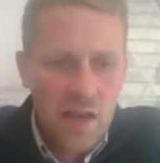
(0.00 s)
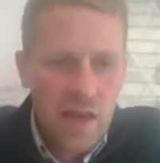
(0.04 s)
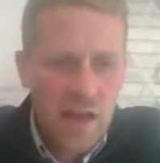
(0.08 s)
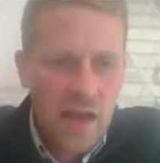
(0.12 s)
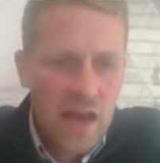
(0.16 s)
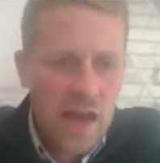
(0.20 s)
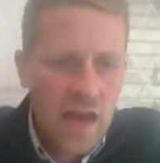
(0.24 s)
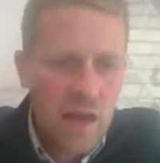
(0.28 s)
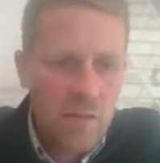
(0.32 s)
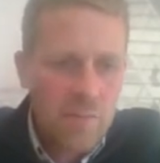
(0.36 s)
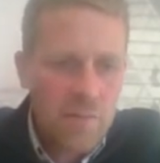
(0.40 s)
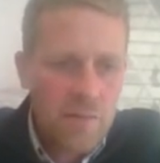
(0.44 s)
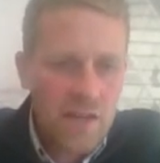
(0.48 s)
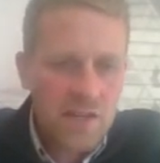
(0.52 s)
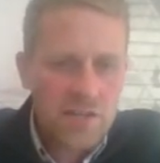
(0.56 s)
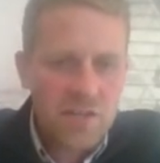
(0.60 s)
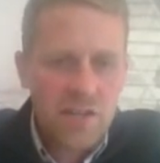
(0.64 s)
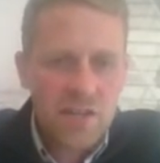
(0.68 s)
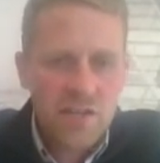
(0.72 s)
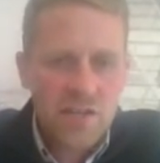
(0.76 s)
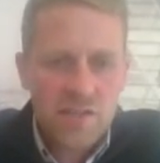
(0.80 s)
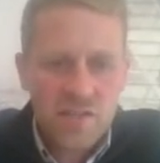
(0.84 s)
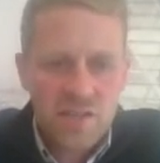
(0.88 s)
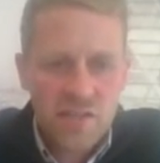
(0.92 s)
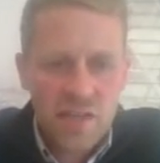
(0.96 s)
And as you
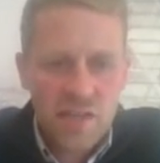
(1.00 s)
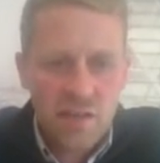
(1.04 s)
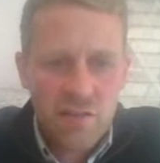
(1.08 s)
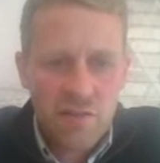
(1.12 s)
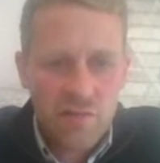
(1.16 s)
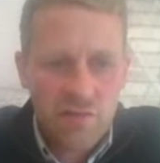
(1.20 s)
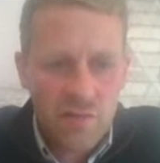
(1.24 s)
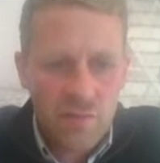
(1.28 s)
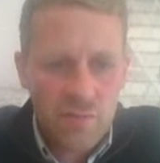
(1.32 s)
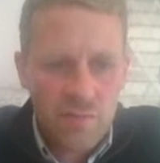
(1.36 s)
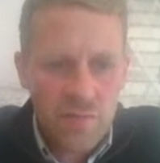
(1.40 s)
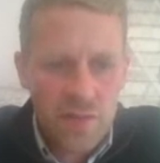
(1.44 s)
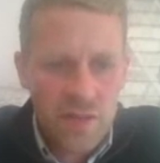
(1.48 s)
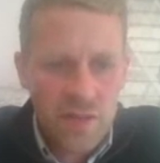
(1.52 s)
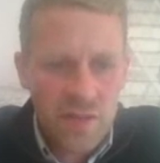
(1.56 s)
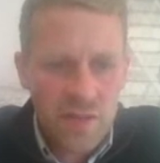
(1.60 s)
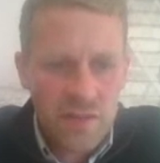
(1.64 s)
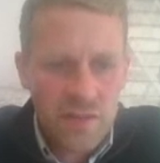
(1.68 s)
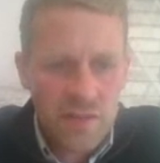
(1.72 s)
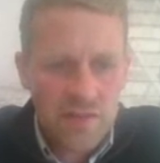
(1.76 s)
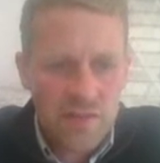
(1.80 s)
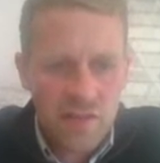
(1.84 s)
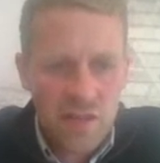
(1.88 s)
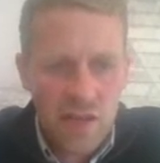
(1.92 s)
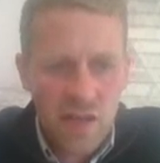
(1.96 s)
can see from the
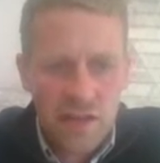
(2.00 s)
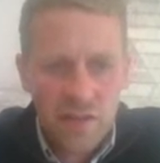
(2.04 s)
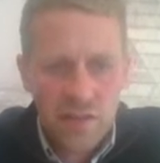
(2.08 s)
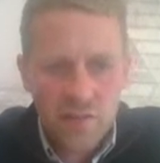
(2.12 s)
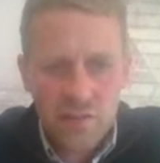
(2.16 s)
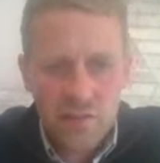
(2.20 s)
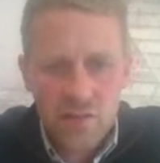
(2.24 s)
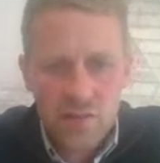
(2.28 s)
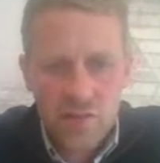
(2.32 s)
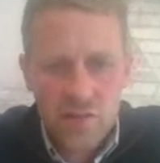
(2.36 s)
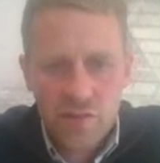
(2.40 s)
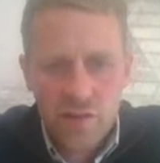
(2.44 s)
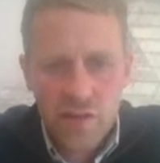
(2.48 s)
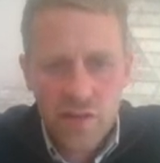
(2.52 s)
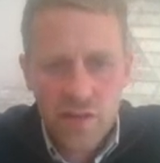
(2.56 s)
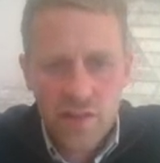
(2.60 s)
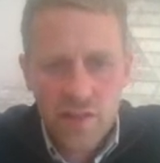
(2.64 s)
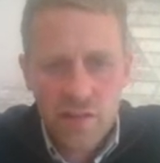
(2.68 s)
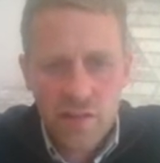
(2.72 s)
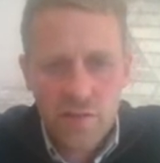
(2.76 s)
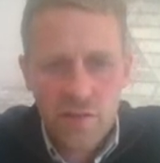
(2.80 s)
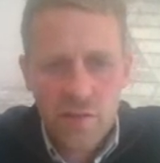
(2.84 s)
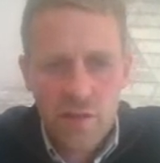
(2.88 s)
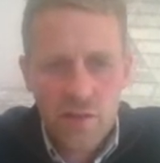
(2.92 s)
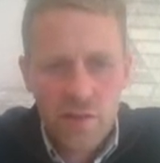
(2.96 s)
slide on the screen,
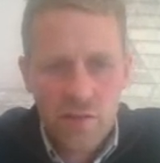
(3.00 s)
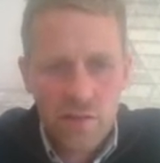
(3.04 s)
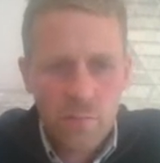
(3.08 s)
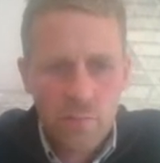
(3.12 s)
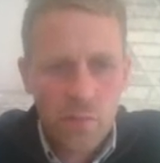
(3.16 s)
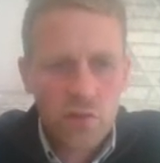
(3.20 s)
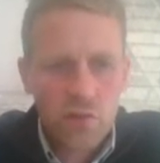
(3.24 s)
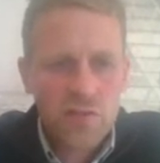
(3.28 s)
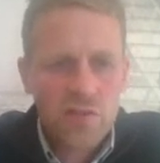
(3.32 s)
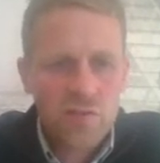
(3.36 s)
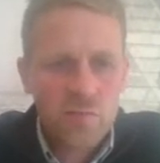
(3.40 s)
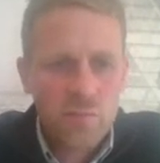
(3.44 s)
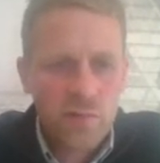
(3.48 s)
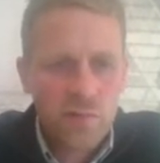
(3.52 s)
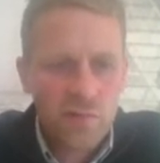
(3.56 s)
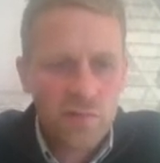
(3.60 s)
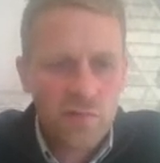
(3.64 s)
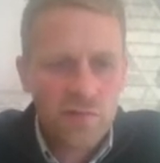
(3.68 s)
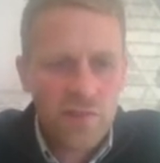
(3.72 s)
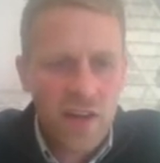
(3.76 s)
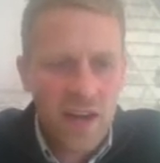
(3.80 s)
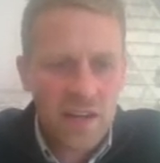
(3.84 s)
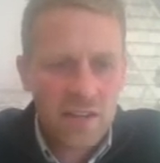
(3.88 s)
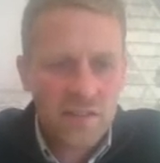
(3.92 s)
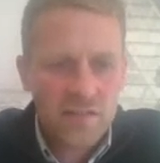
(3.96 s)
there are the multiple
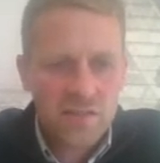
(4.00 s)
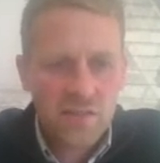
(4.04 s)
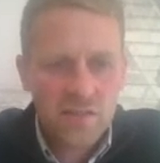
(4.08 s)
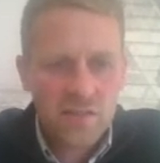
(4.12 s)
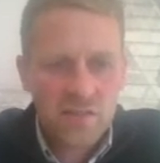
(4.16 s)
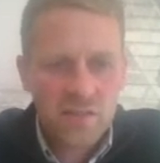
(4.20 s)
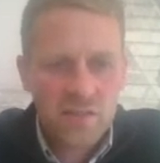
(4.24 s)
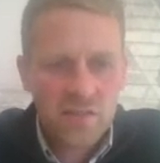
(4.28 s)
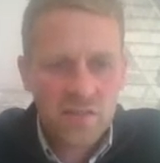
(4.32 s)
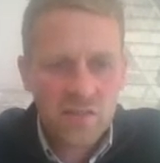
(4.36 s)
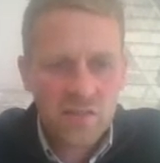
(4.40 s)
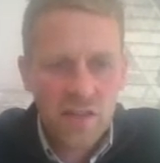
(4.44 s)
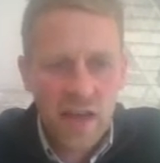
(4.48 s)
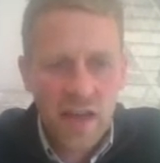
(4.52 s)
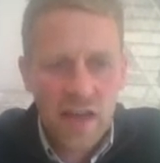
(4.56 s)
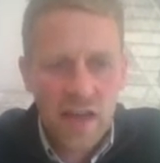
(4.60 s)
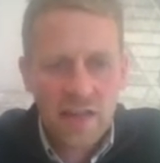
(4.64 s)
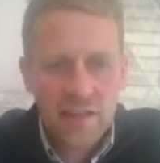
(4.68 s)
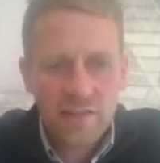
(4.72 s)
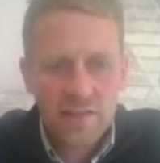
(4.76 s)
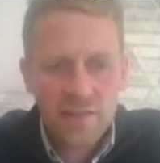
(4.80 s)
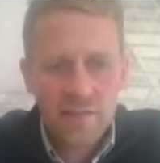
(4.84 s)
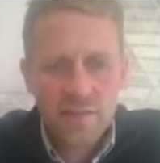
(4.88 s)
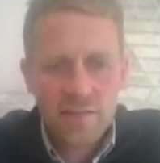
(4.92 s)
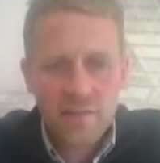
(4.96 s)
factors
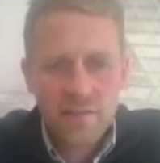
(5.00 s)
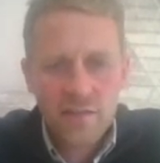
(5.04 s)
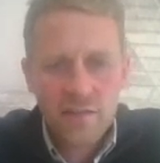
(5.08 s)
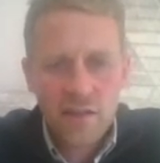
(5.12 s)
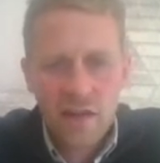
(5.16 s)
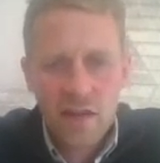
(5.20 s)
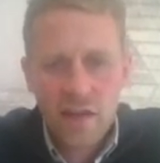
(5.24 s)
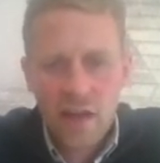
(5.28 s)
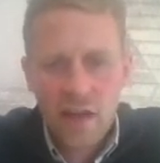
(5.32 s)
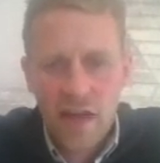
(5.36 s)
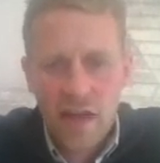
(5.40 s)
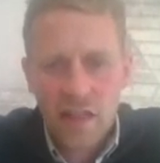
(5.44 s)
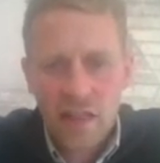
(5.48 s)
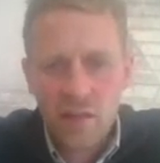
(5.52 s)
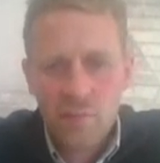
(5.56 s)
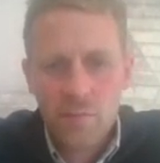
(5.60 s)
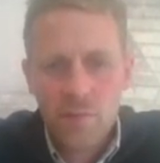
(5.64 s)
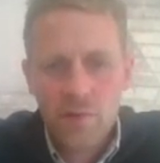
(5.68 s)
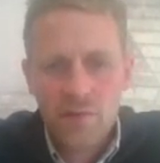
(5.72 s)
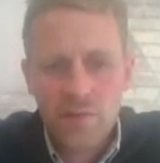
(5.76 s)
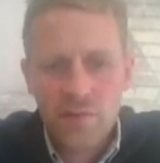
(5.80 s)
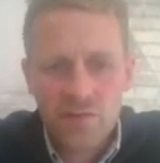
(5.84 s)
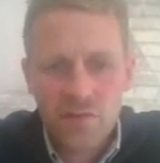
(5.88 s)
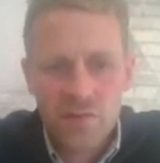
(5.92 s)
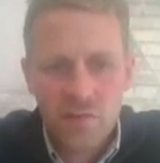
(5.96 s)
and
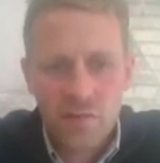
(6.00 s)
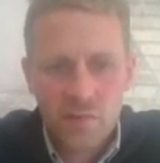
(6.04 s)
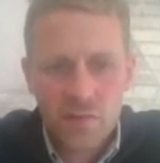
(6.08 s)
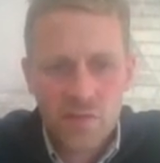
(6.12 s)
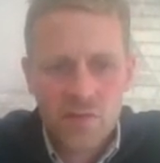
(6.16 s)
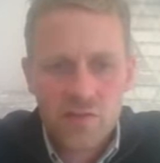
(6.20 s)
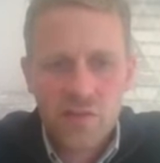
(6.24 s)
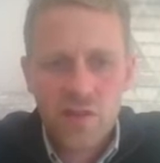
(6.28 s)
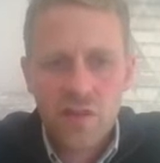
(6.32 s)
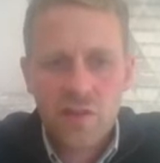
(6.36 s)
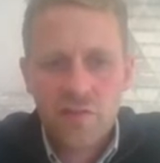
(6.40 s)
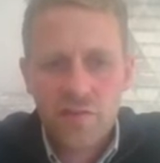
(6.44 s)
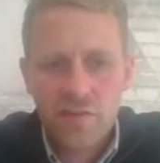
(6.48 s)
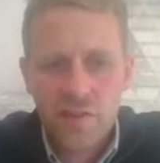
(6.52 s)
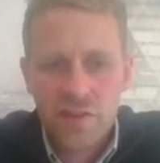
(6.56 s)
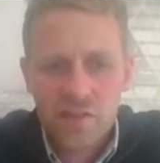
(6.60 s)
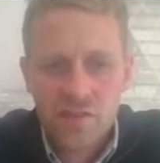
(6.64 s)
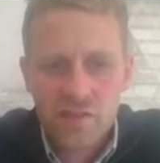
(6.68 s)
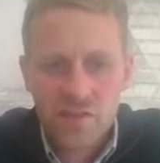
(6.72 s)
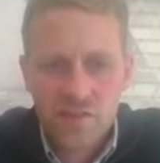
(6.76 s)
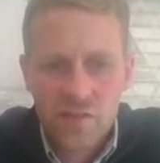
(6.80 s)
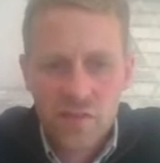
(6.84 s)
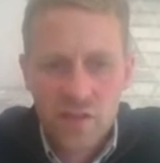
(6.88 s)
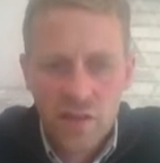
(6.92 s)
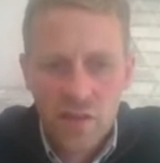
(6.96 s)
elements that were
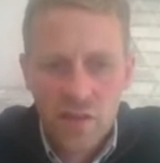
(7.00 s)
surfaced